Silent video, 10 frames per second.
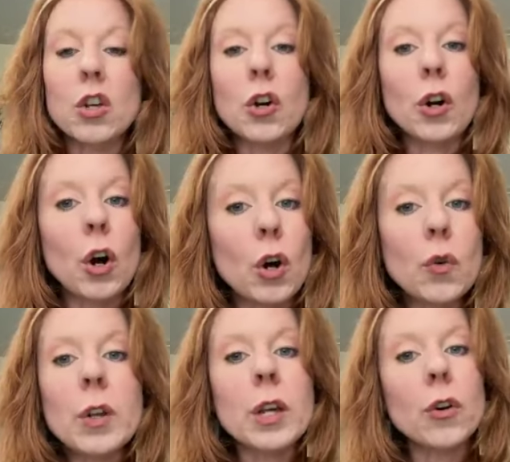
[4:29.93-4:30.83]
your
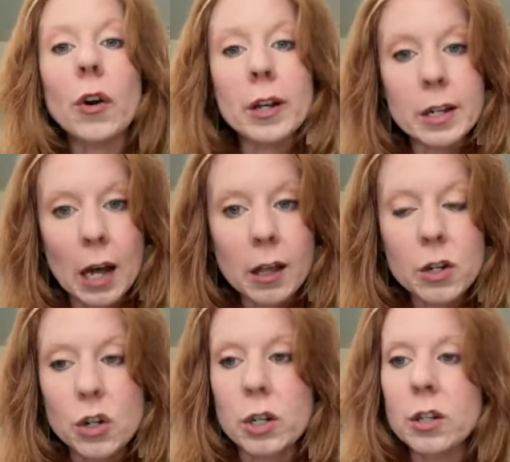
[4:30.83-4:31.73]
own inner
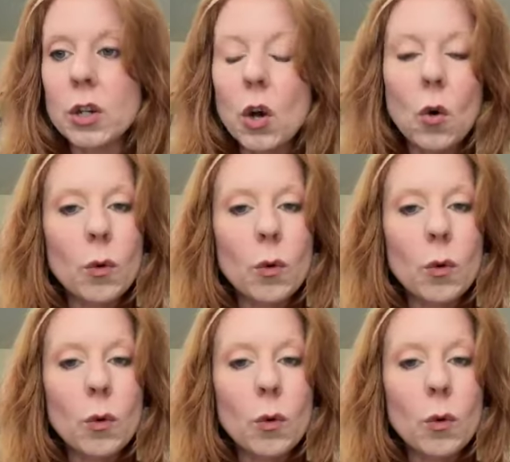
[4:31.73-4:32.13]
intelligence,